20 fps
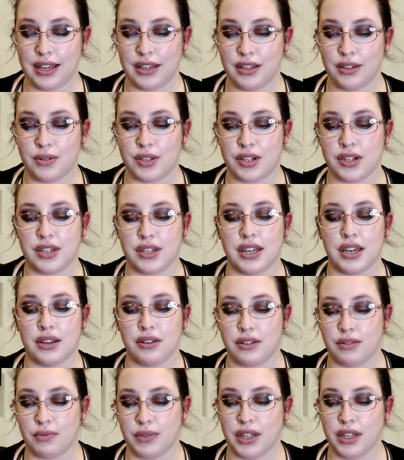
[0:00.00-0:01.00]
You start to
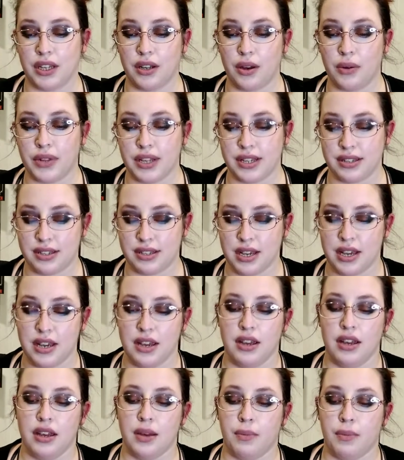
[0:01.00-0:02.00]
get to really know this
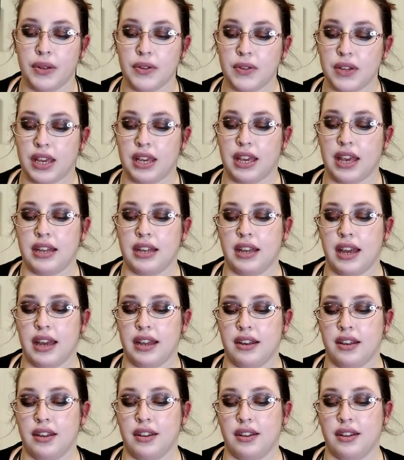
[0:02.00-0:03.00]
building and,
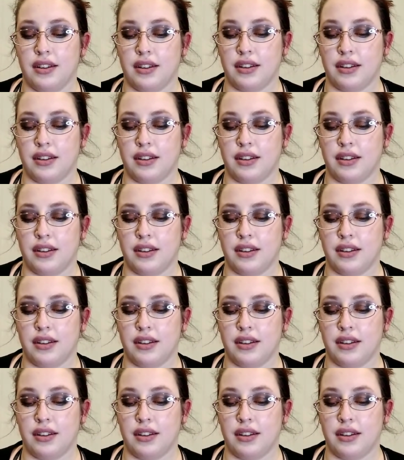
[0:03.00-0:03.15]
and